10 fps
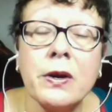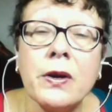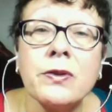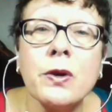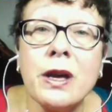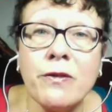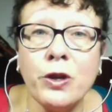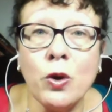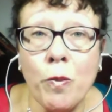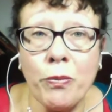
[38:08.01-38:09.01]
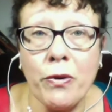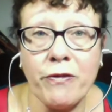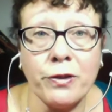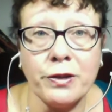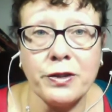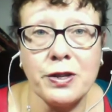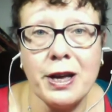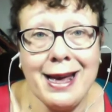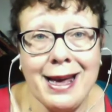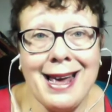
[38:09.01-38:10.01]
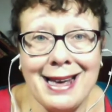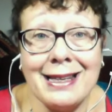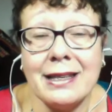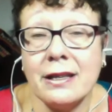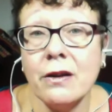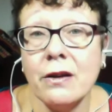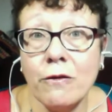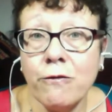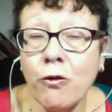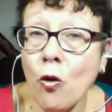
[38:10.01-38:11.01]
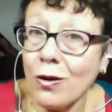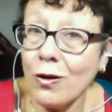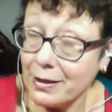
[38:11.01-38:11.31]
So if your preference is for